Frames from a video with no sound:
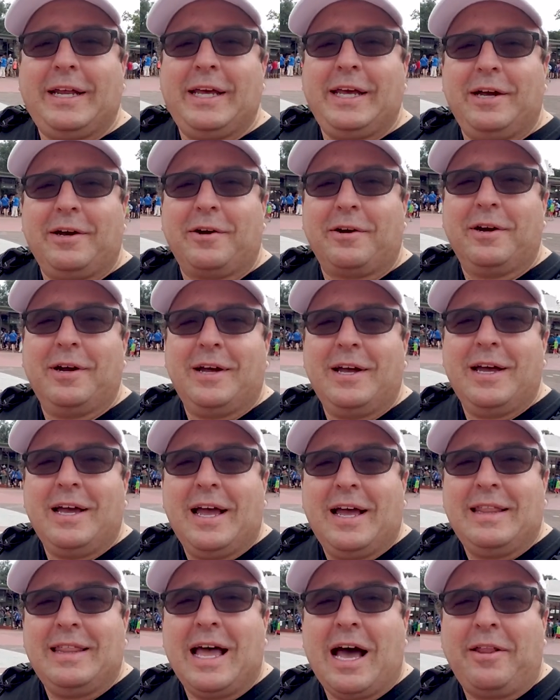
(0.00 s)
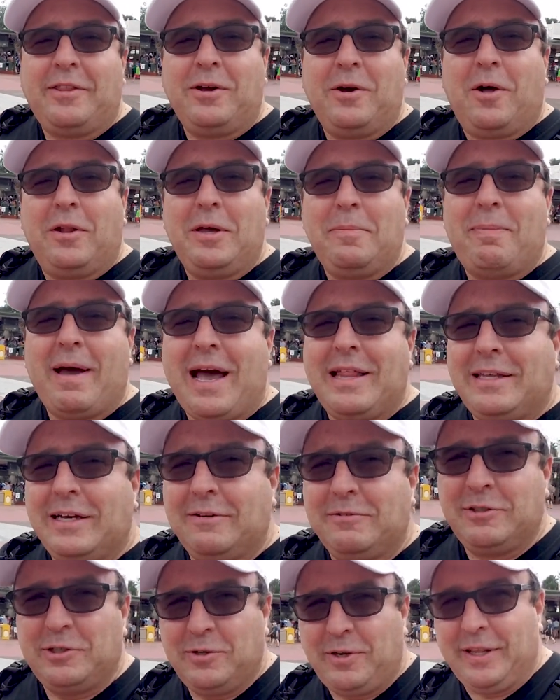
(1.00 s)
here. Now the only bad thing
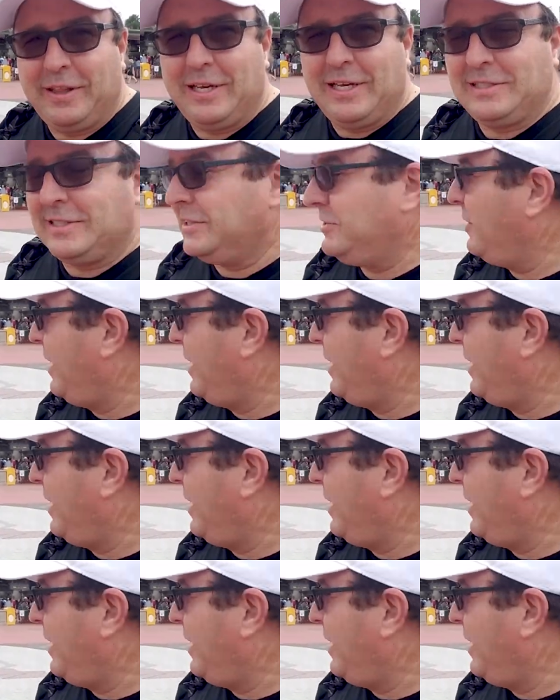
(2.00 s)
of shooting this is you